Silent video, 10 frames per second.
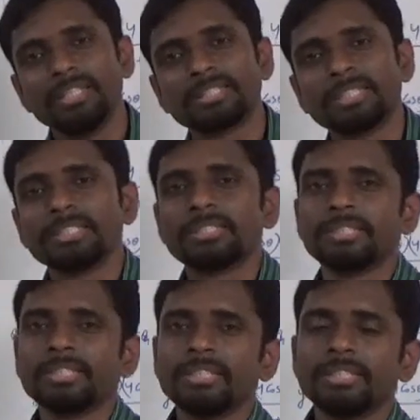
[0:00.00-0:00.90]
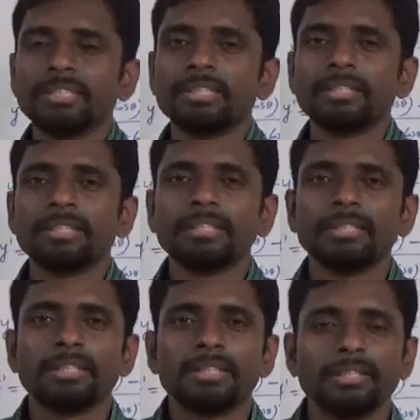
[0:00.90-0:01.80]
will discuss
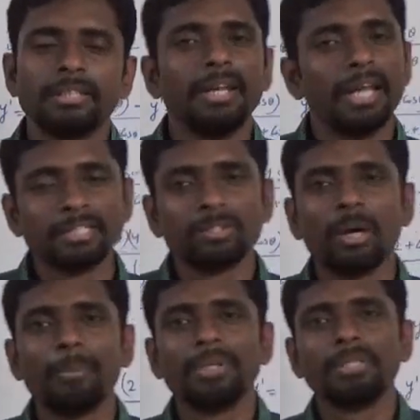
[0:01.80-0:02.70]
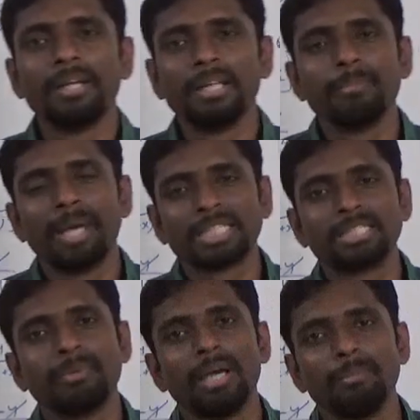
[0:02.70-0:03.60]
the next topic, that is
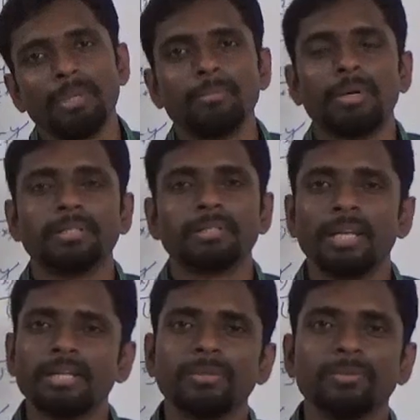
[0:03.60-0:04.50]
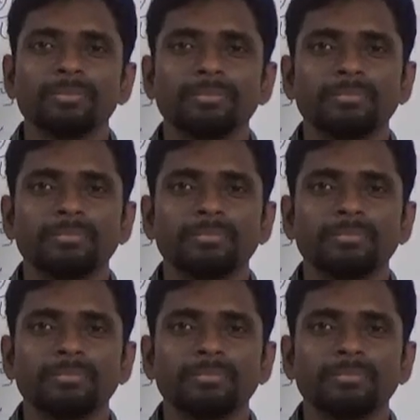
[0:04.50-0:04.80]
maxima and minima. Thank you.